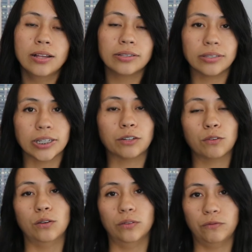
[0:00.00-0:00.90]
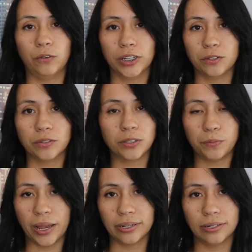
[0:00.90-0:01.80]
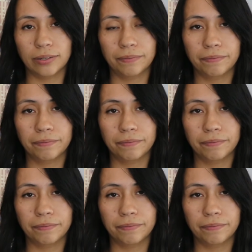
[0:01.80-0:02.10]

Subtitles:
0 of what you spent.